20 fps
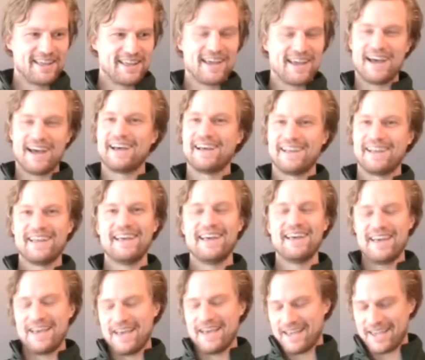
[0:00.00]
Yeah,
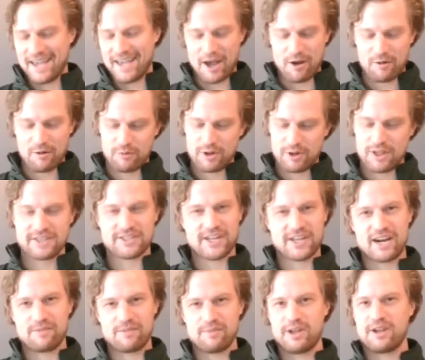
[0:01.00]
yeah, really
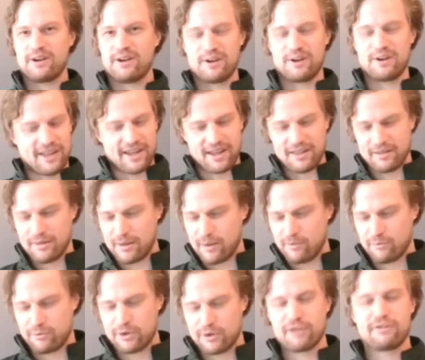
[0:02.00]
excited to be here. Like,
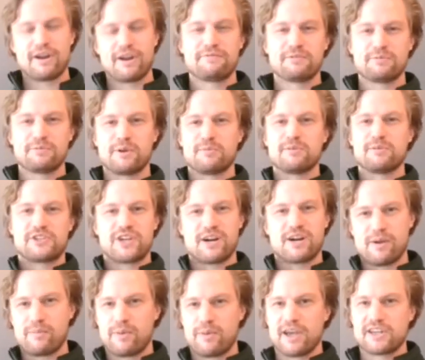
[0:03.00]
I'm really grateful to be able to share
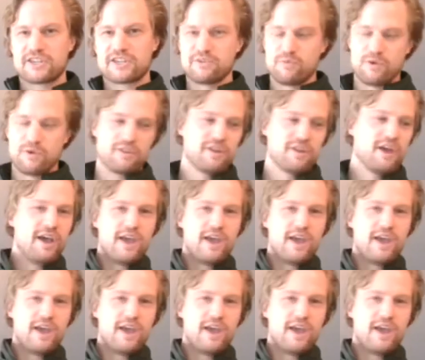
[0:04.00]
my passion with